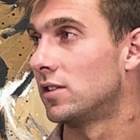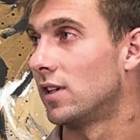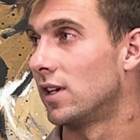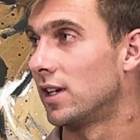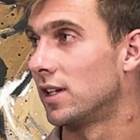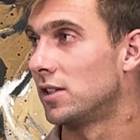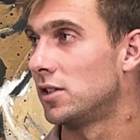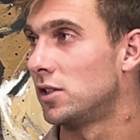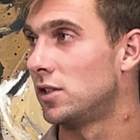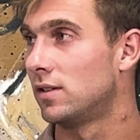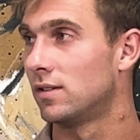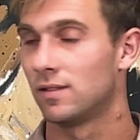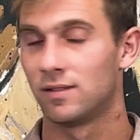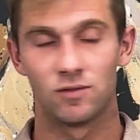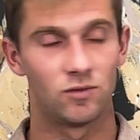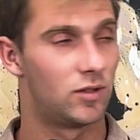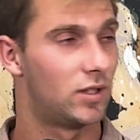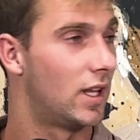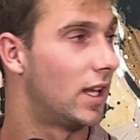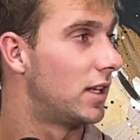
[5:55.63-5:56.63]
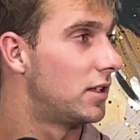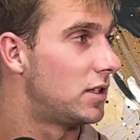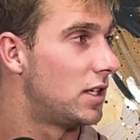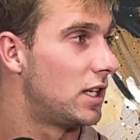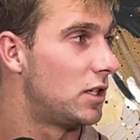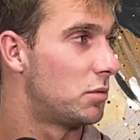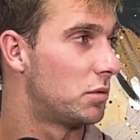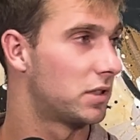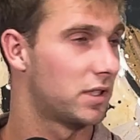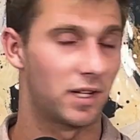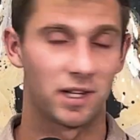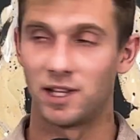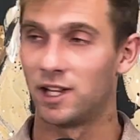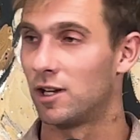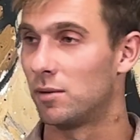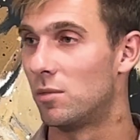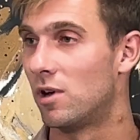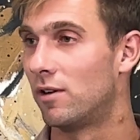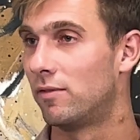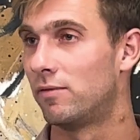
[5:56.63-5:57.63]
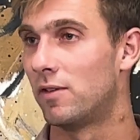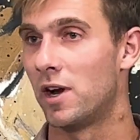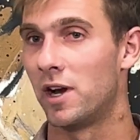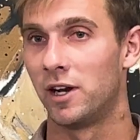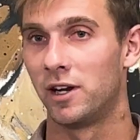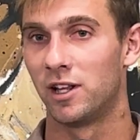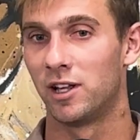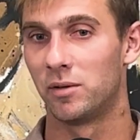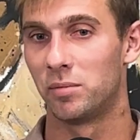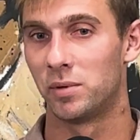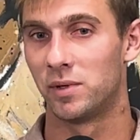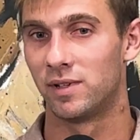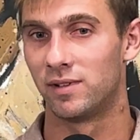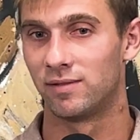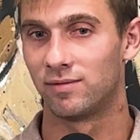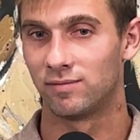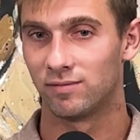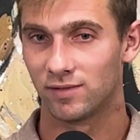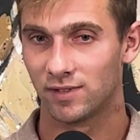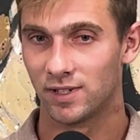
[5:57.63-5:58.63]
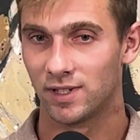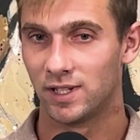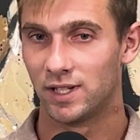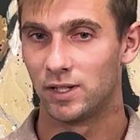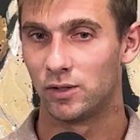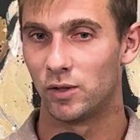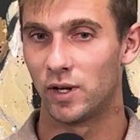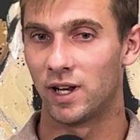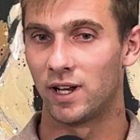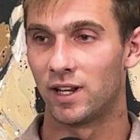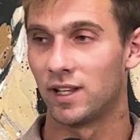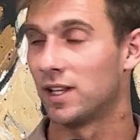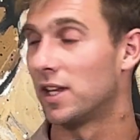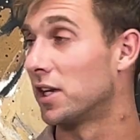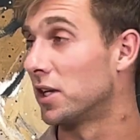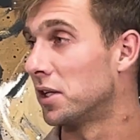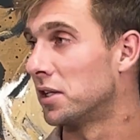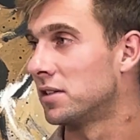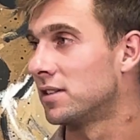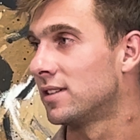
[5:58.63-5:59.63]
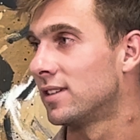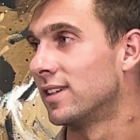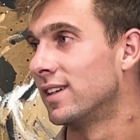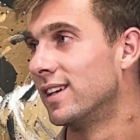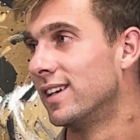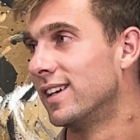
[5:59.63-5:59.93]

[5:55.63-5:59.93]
Deitch was going to get them all fired up and ready to kick us.